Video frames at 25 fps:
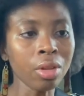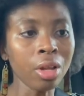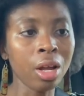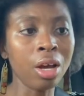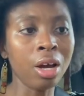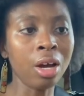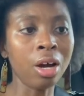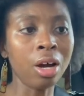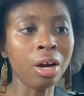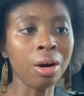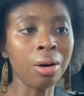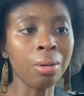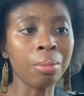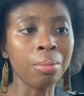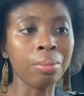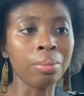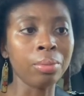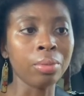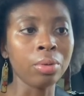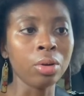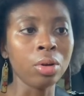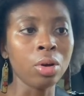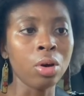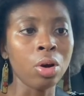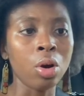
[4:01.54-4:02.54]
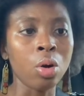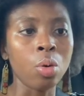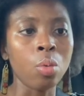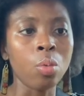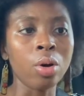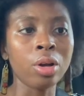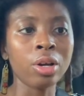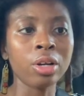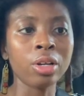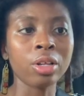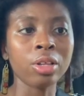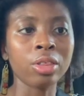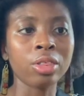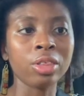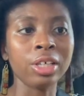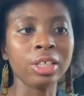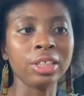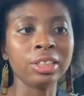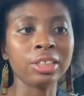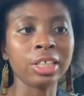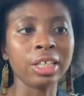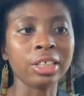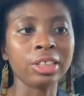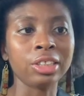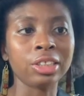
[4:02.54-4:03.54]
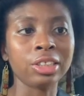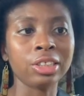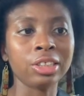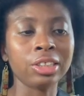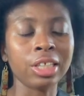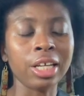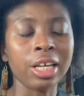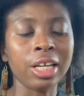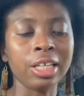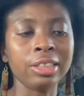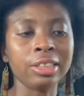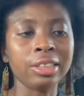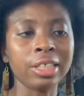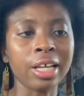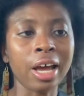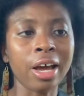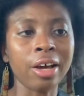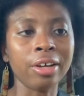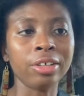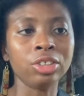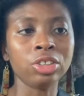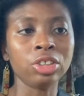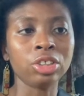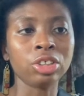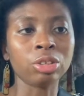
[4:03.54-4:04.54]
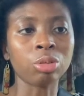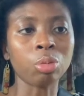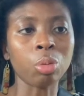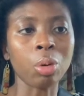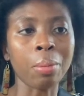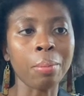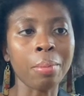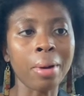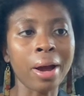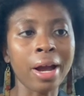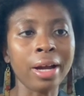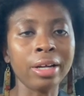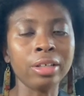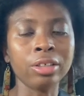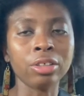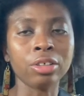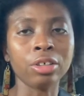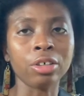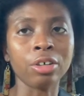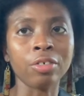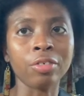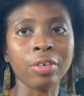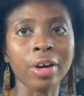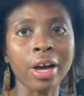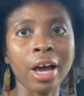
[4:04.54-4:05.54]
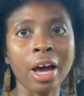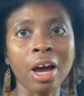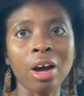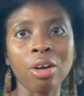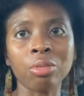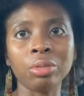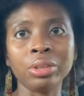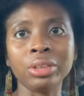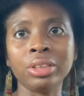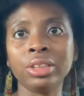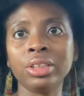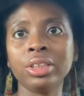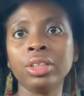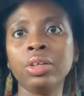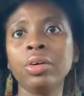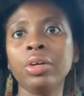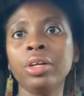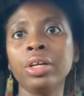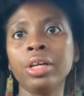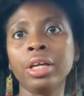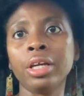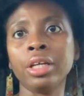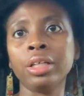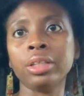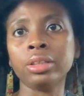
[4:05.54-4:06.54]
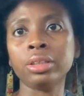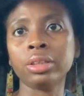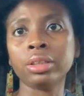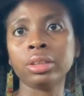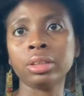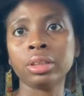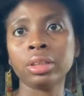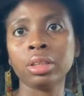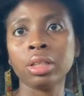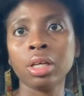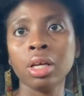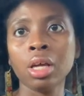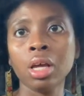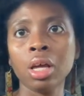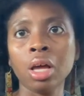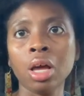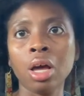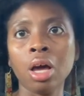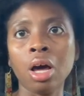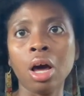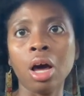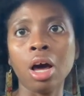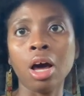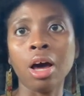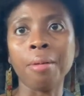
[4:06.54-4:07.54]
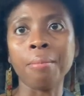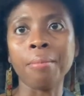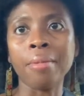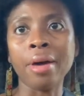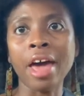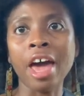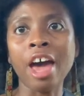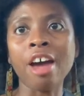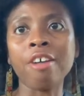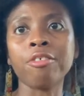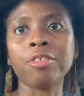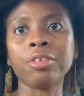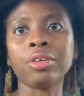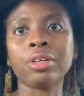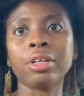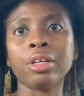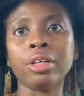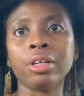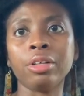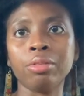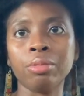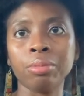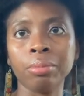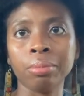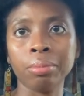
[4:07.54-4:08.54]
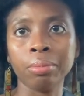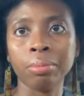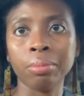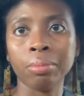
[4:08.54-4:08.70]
One of the things that just stands out is just a reminder of how resilient African,